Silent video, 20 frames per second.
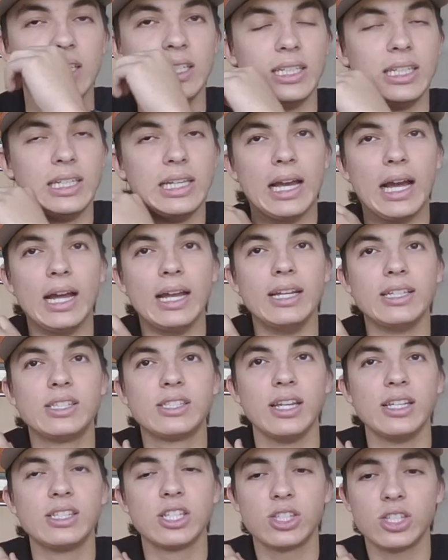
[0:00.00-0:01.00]
yeah,
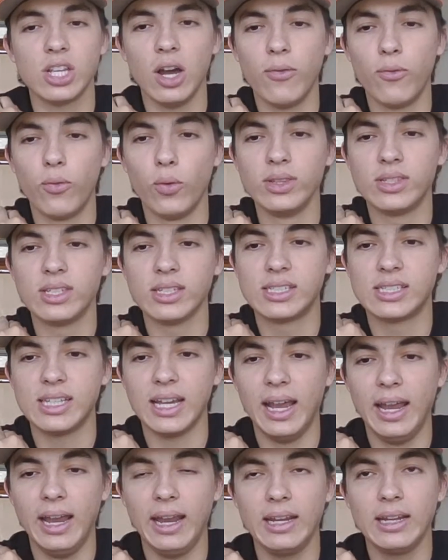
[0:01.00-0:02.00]
it's a tough one to
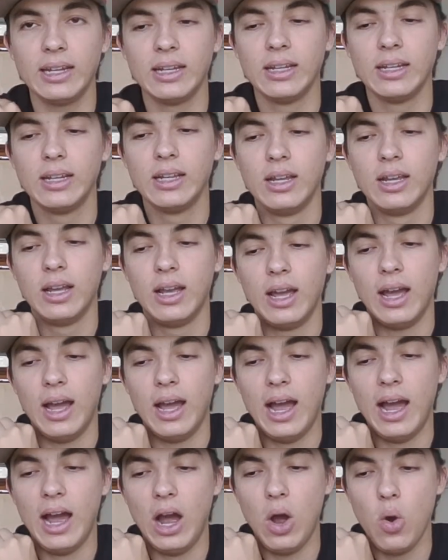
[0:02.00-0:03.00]
say
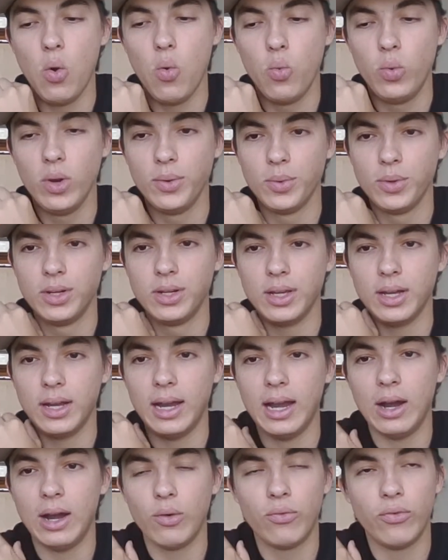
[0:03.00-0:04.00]
how
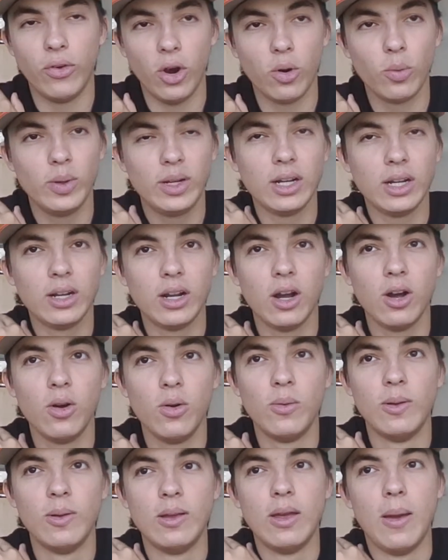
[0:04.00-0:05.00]
far we can
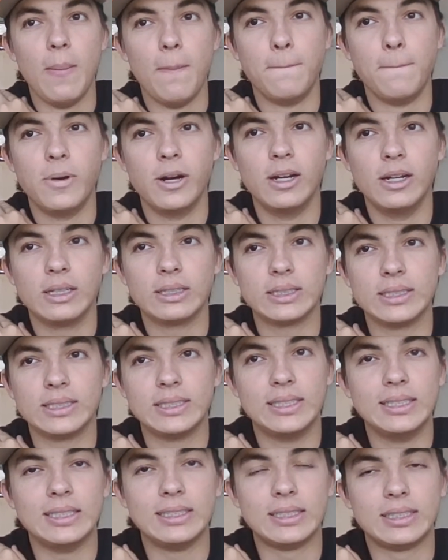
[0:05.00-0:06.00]
go. But
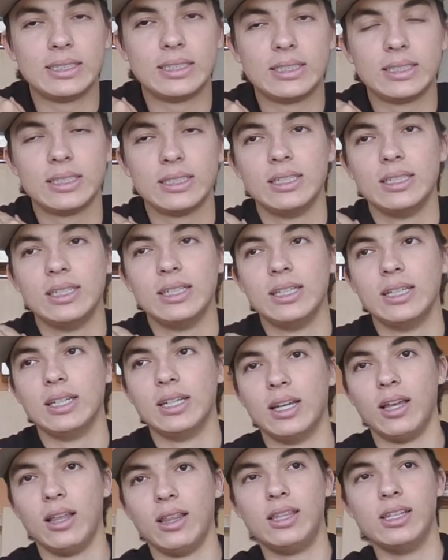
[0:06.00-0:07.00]
it's
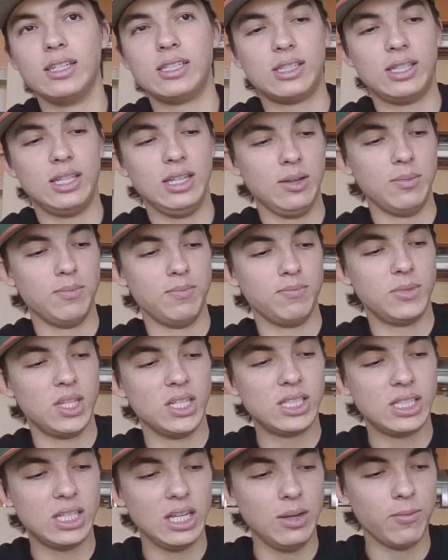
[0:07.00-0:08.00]
this
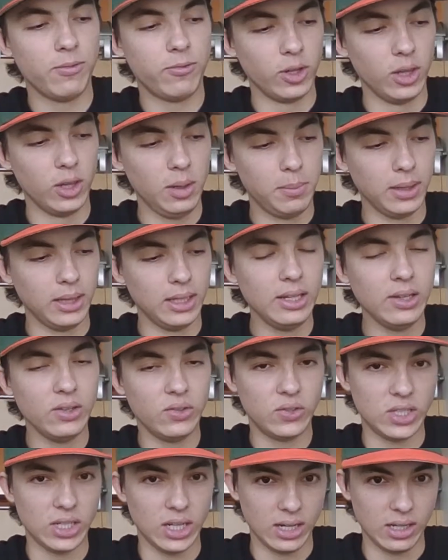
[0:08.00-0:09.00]
team fully
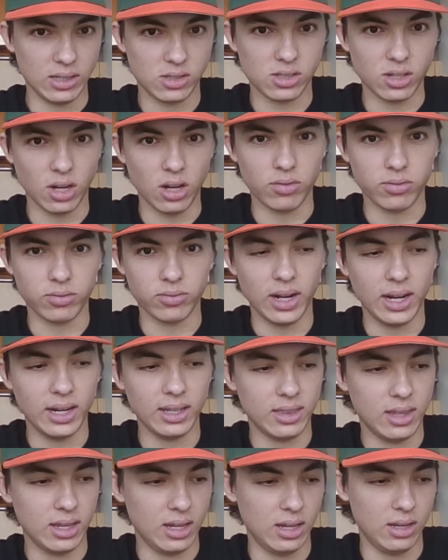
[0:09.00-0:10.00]
believes in itself,
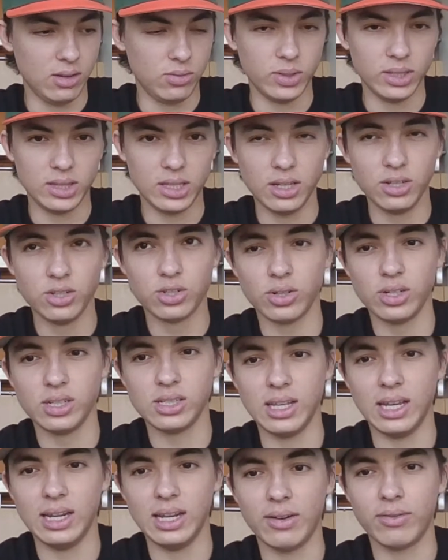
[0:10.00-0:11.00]
right? With the
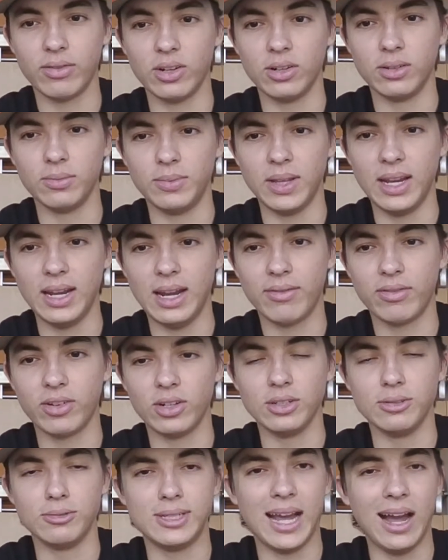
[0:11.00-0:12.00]
injuries, they never
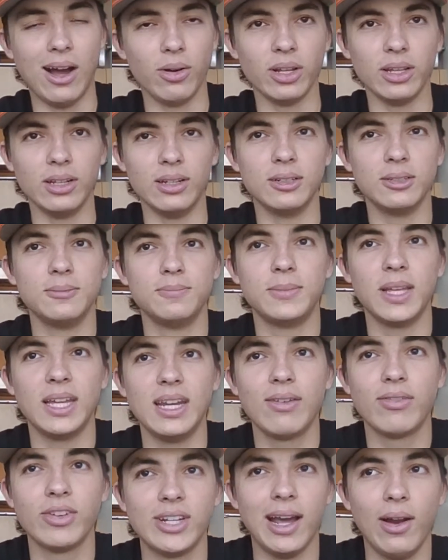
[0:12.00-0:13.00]
doubted
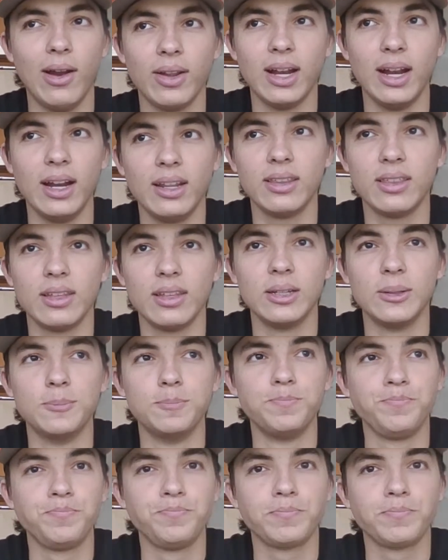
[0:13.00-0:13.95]
anything.